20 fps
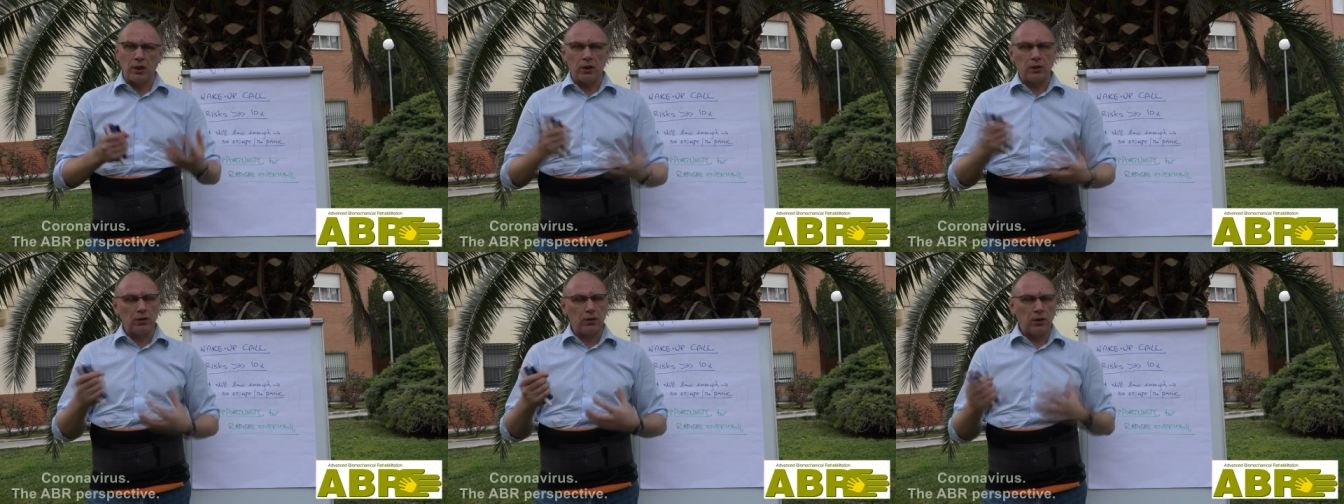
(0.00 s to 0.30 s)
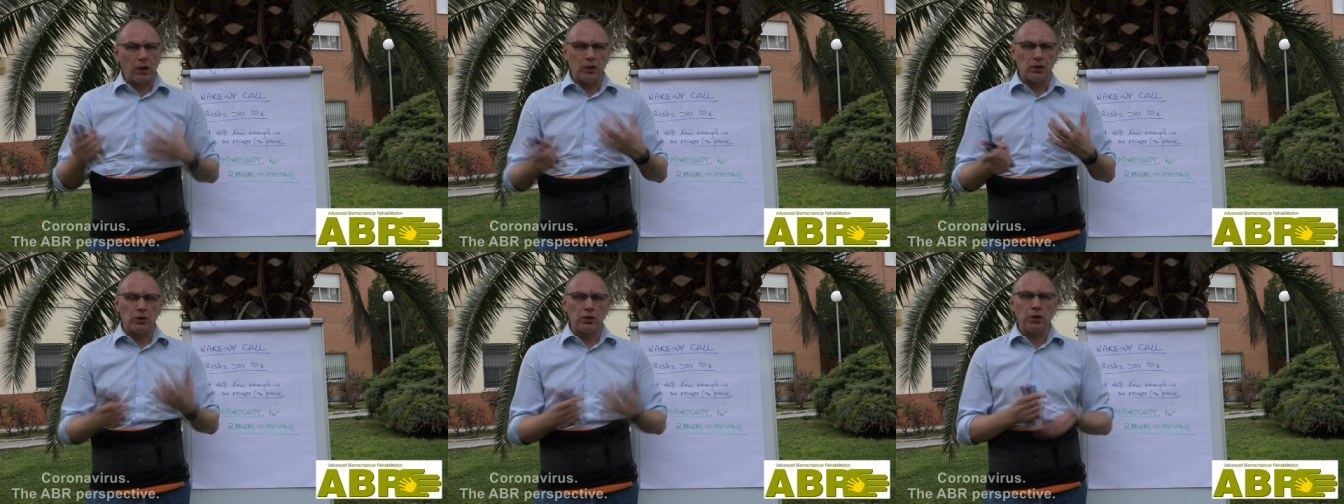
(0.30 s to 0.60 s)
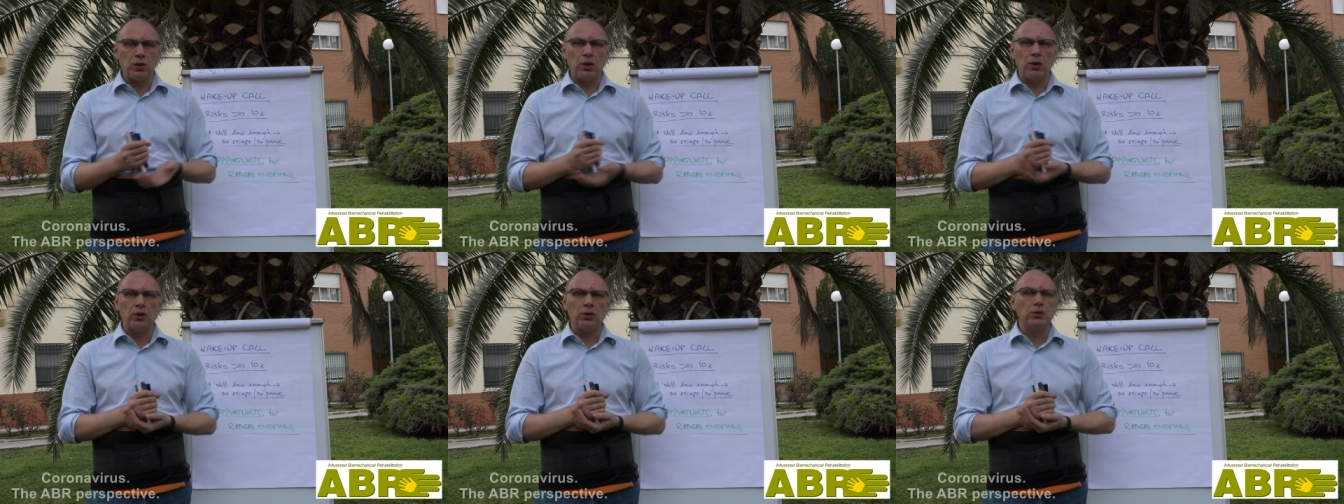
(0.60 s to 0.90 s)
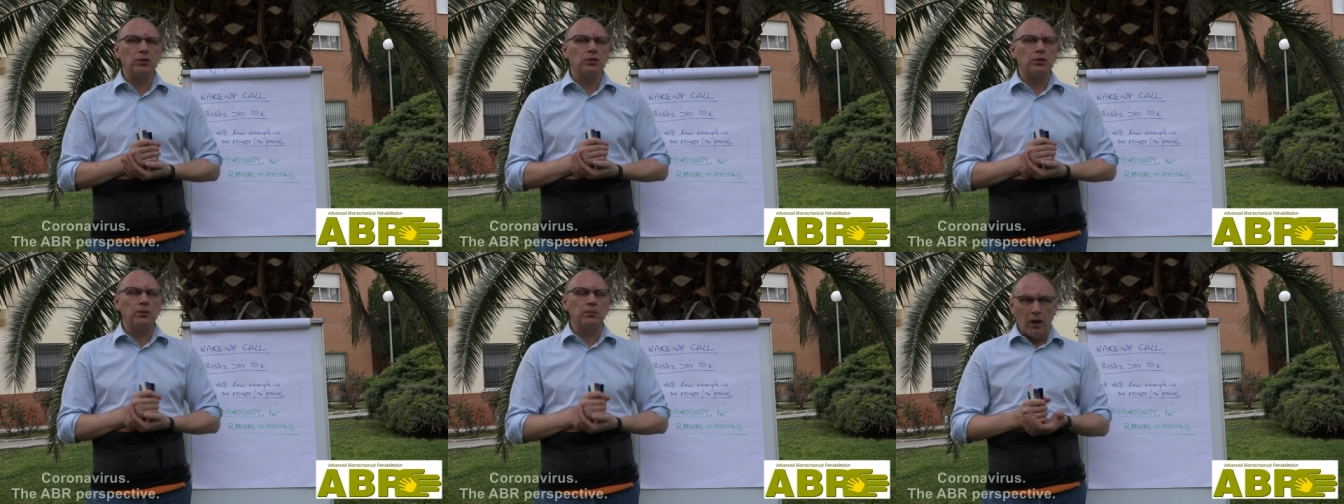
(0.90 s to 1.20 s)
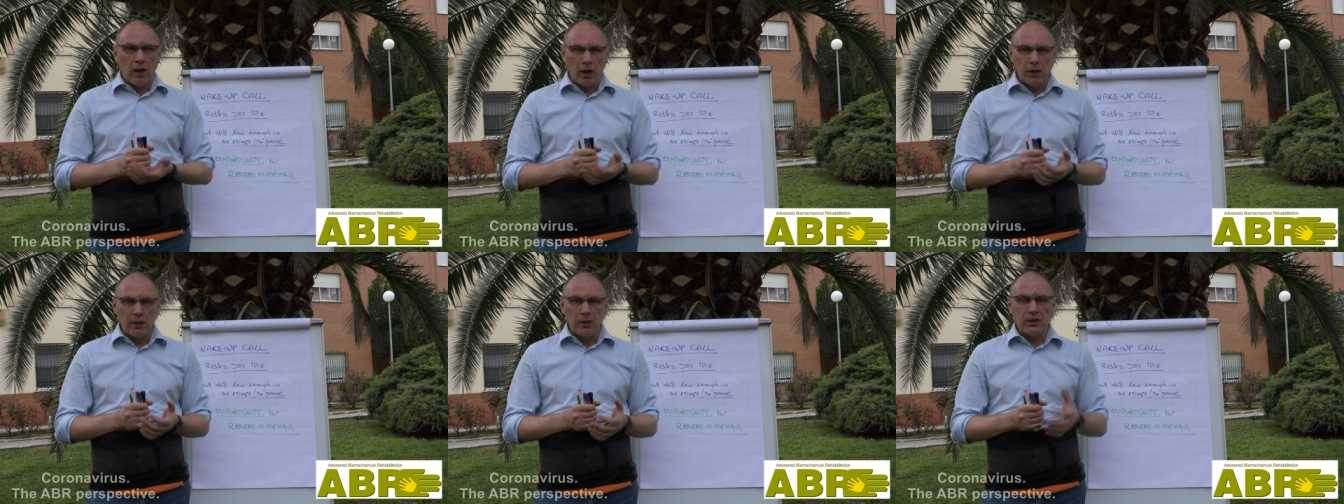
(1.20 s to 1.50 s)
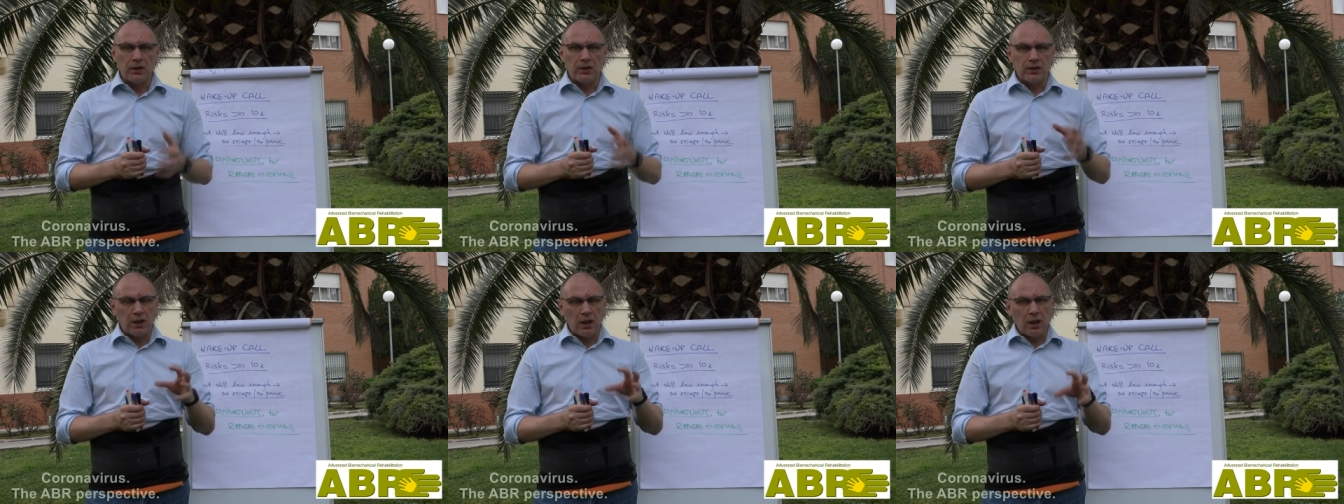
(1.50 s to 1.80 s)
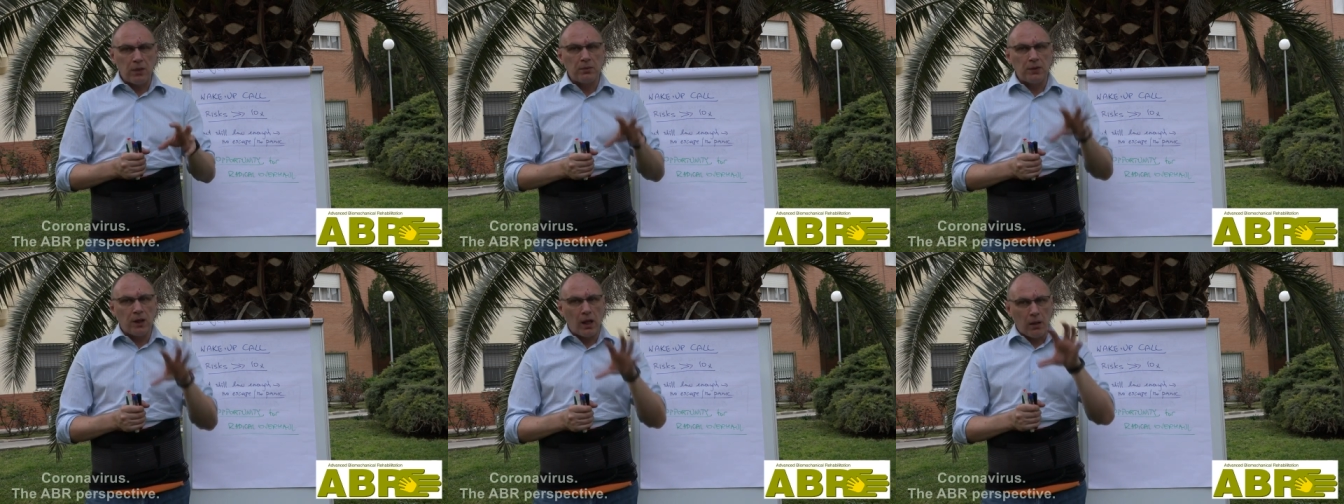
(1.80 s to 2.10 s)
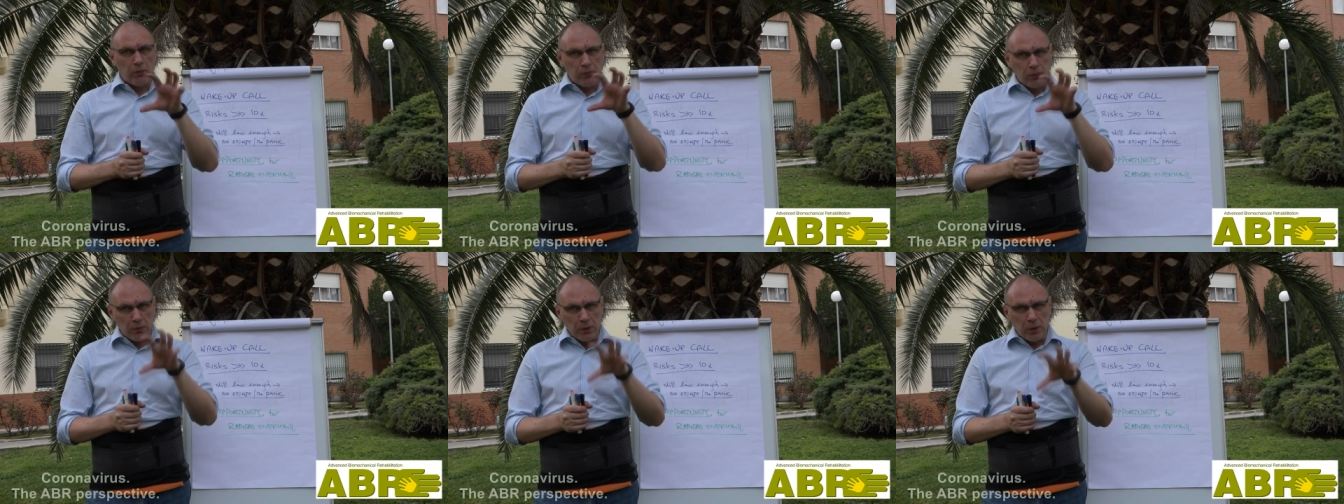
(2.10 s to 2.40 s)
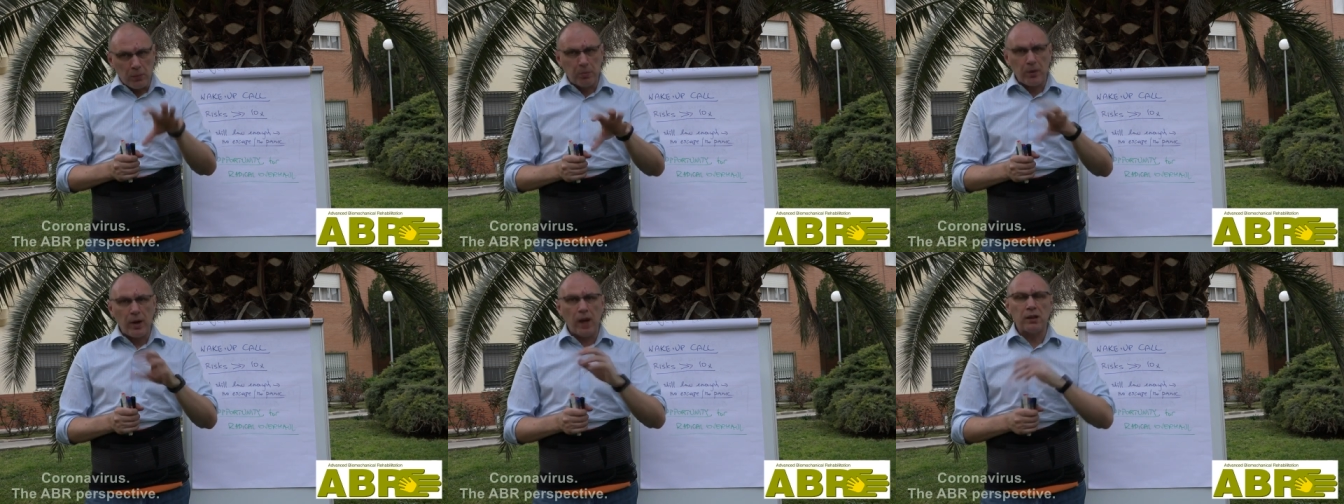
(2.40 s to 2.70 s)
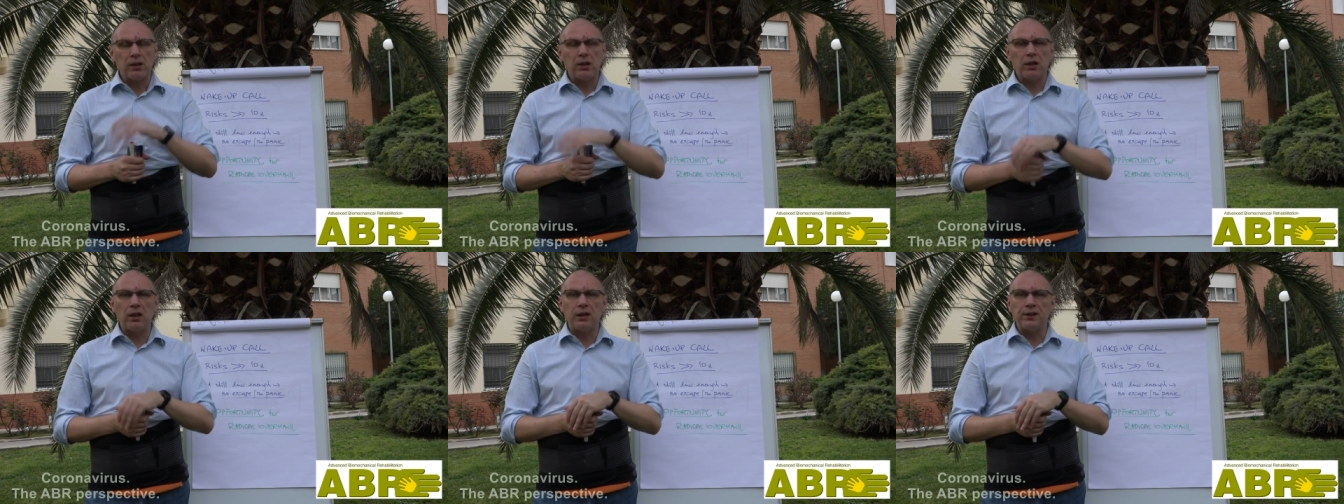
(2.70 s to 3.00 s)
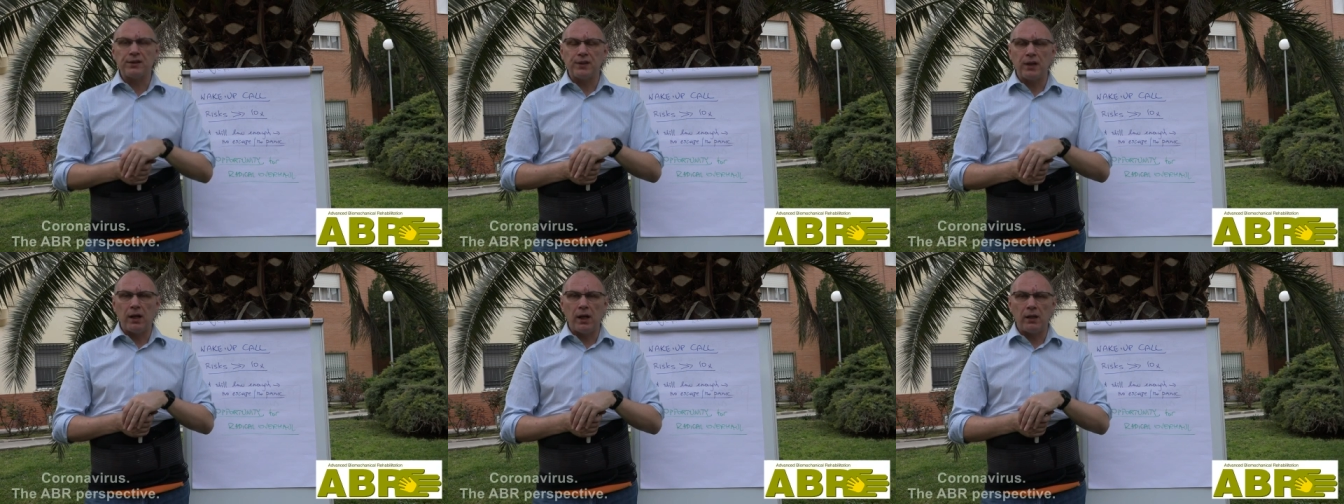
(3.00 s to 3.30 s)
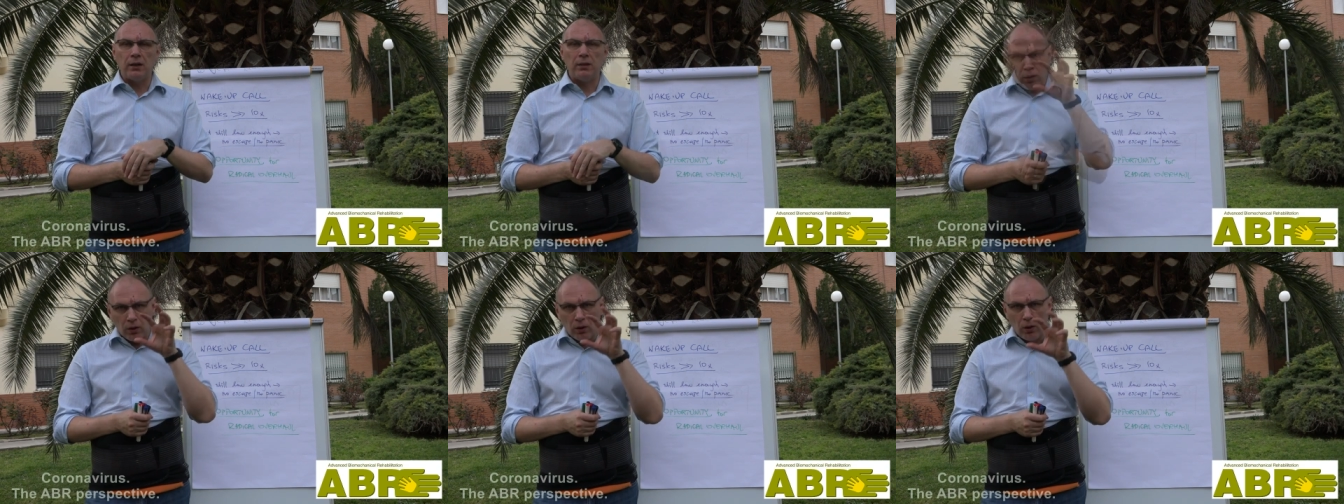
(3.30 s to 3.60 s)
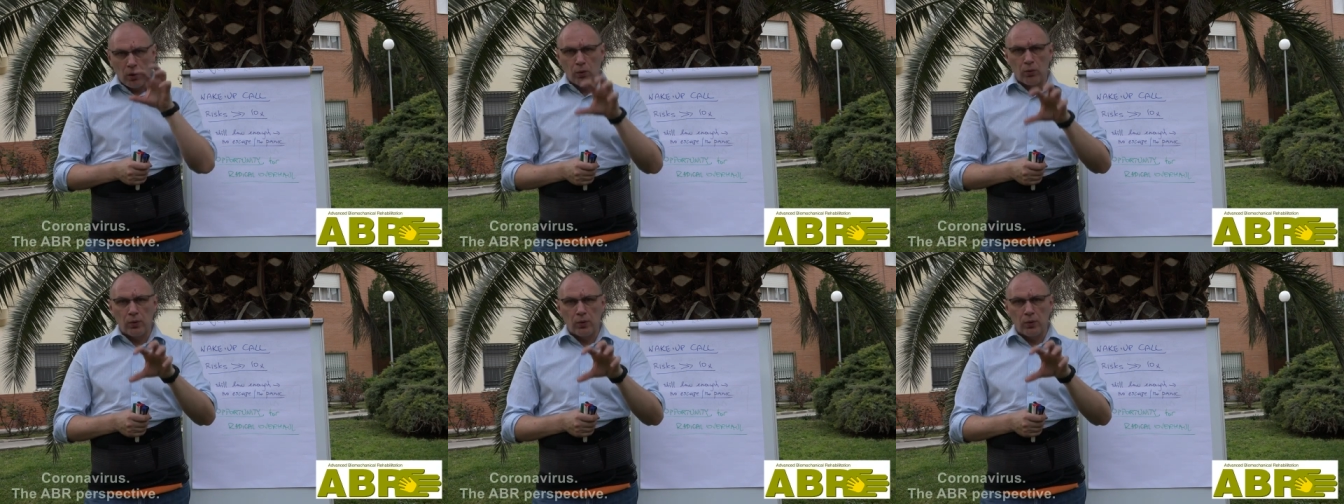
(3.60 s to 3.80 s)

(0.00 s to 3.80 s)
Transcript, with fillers: and concerns, and at the same time from the practical side, you know,